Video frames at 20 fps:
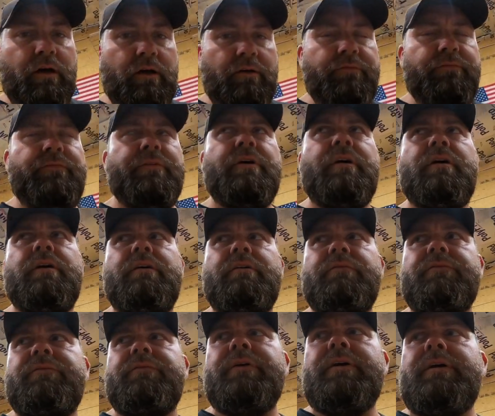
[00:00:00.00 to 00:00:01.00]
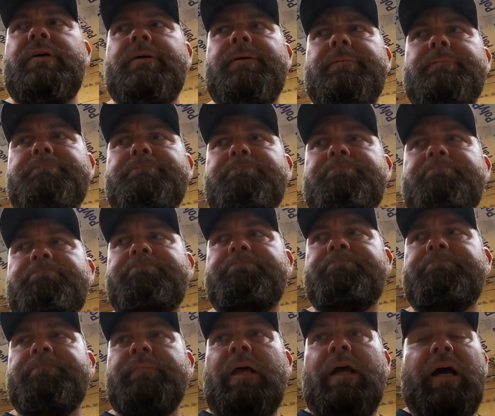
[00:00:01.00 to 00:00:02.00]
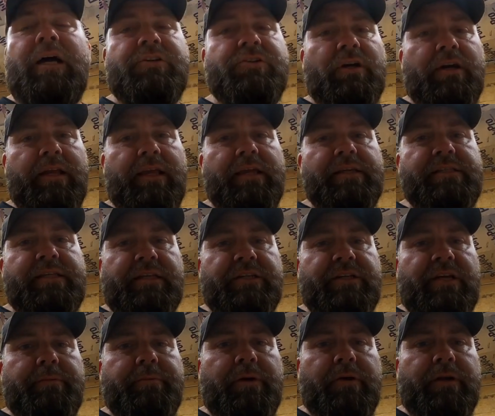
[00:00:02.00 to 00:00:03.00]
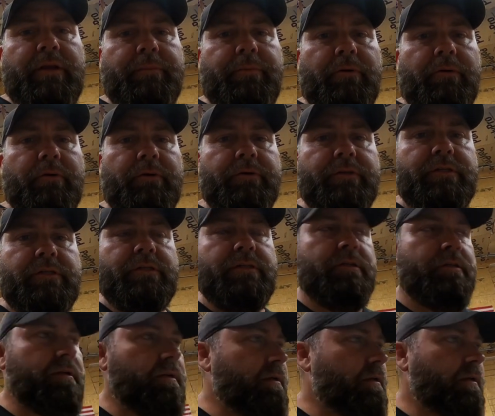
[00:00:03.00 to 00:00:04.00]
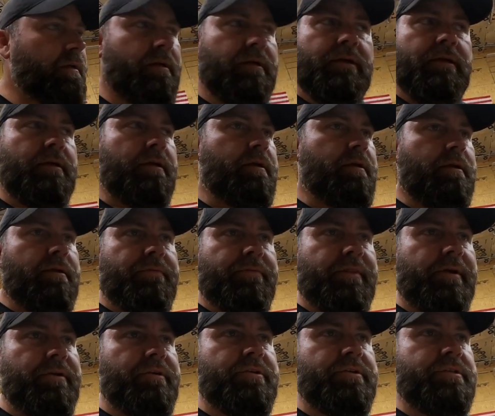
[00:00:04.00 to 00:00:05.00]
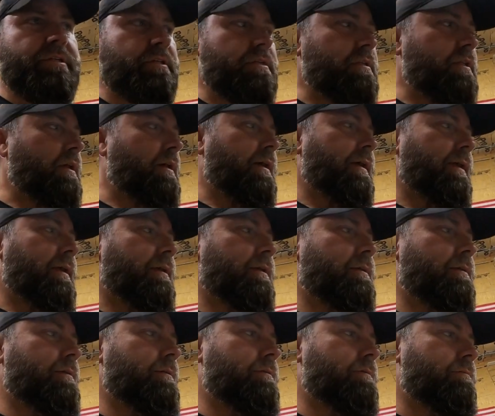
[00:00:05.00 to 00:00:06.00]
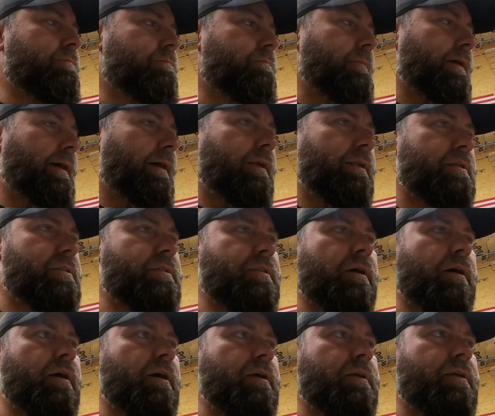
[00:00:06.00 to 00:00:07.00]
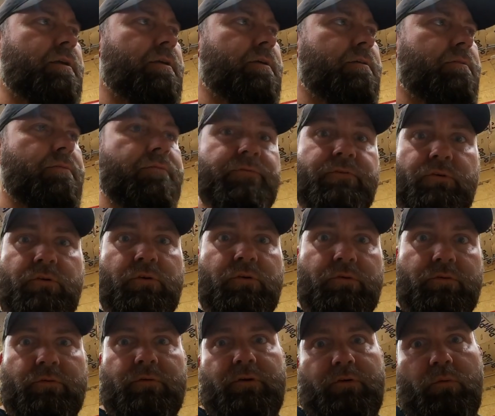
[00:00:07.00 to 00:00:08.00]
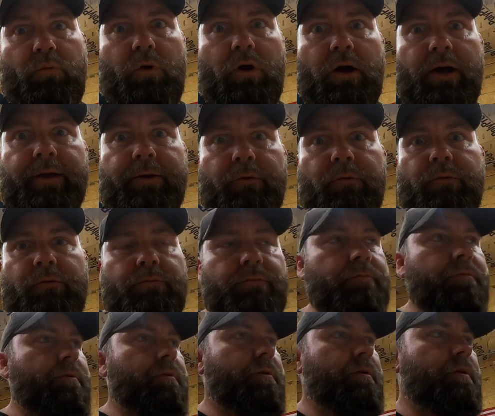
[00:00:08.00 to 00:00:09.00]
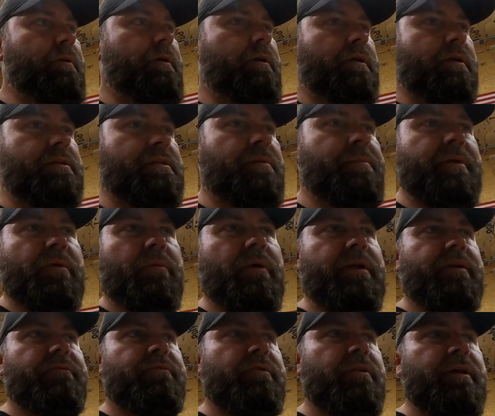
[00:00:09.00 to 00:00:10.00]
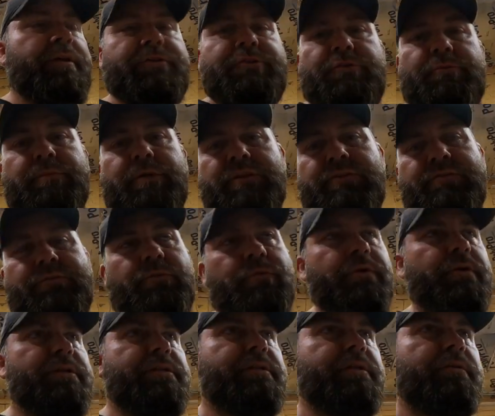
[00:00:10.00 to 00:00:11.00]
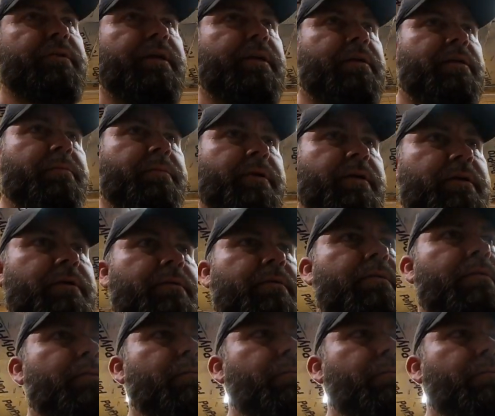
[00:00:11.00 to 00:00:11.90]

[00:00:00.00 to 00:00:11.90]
off of, I tried to get CJ Pony parts. Theirs is like out of stock for a while because I've been waiting for like 2 months for it and it still didn't come in.